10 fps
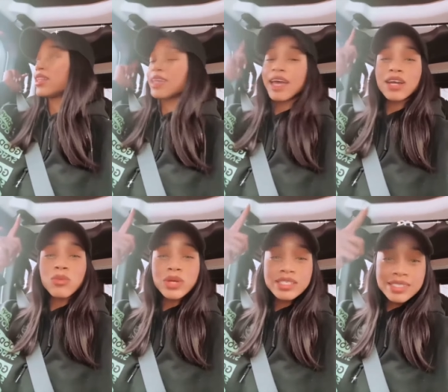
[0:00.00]
Like,
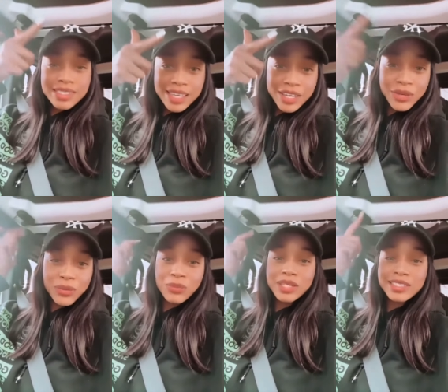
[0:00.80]
we see
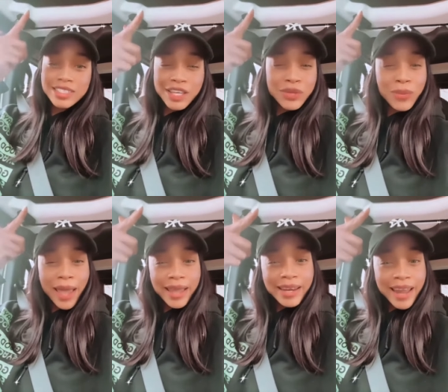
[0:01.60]
you. We see you
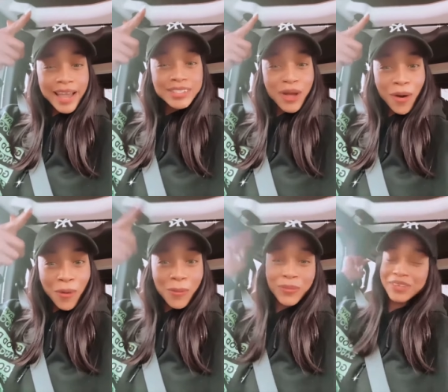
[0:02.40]
hating ass
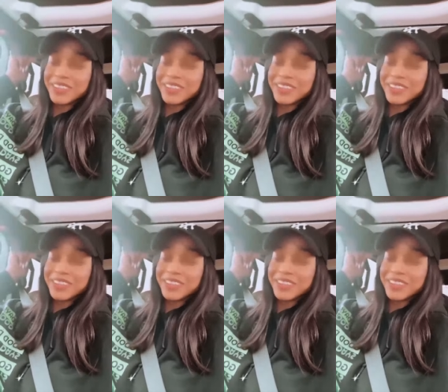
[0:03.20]
hoe.